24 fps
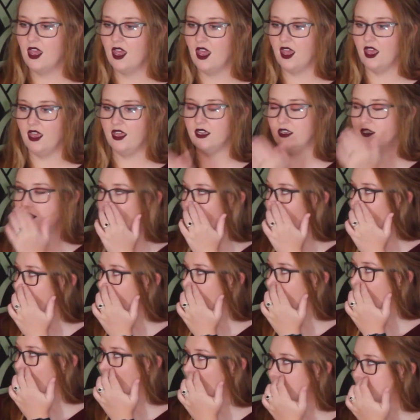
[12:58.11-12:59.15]
And,
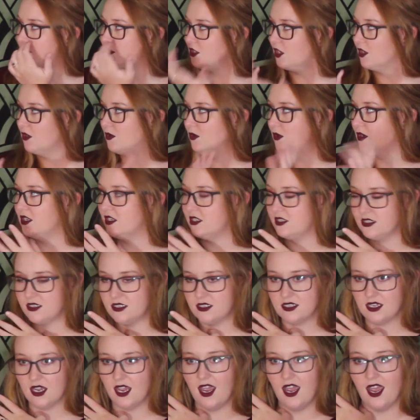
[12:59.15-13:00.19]
yeah, Joe
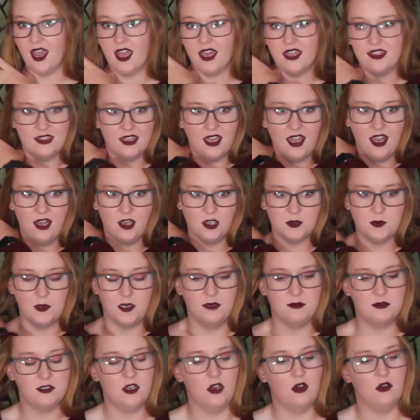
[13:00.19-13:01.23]
was at the house by
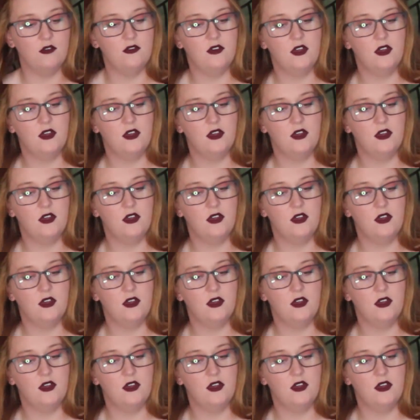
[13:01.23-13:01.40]
himself.